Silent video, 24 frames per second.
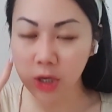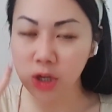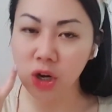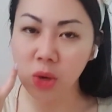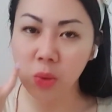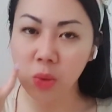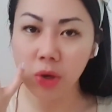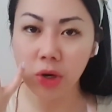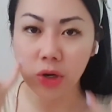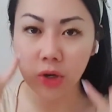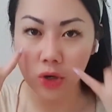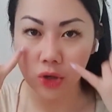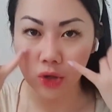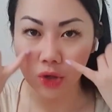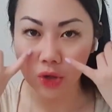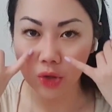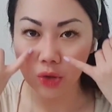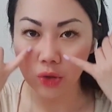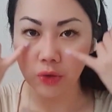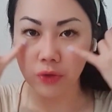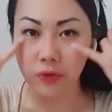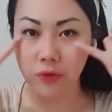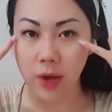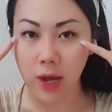You don't want to go
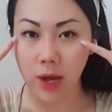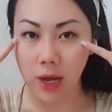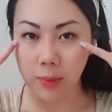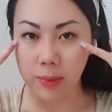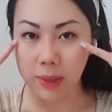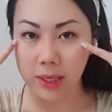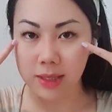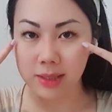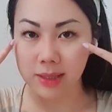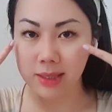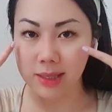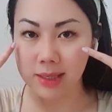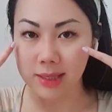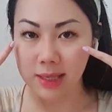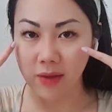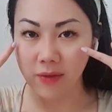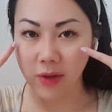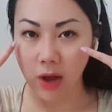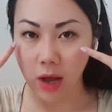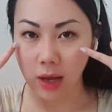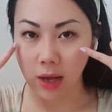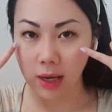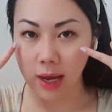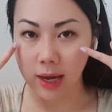too far because it does have a
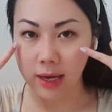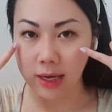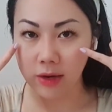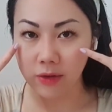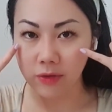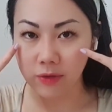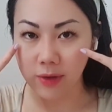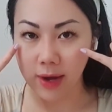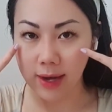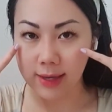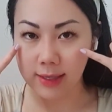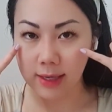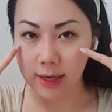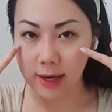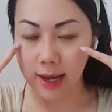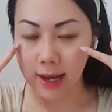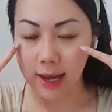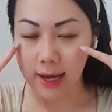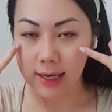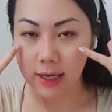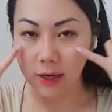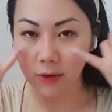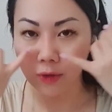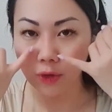highlighting effect.
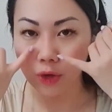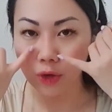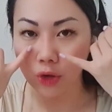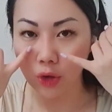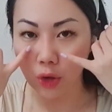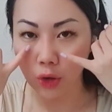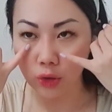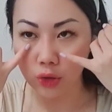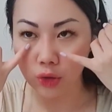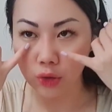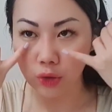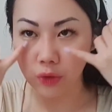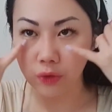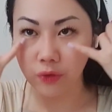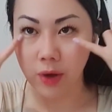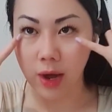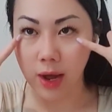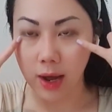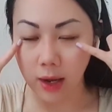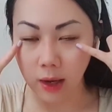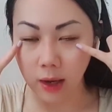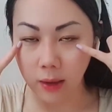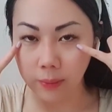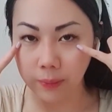And if you go too far
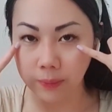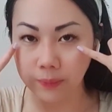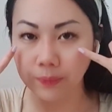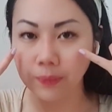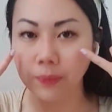up,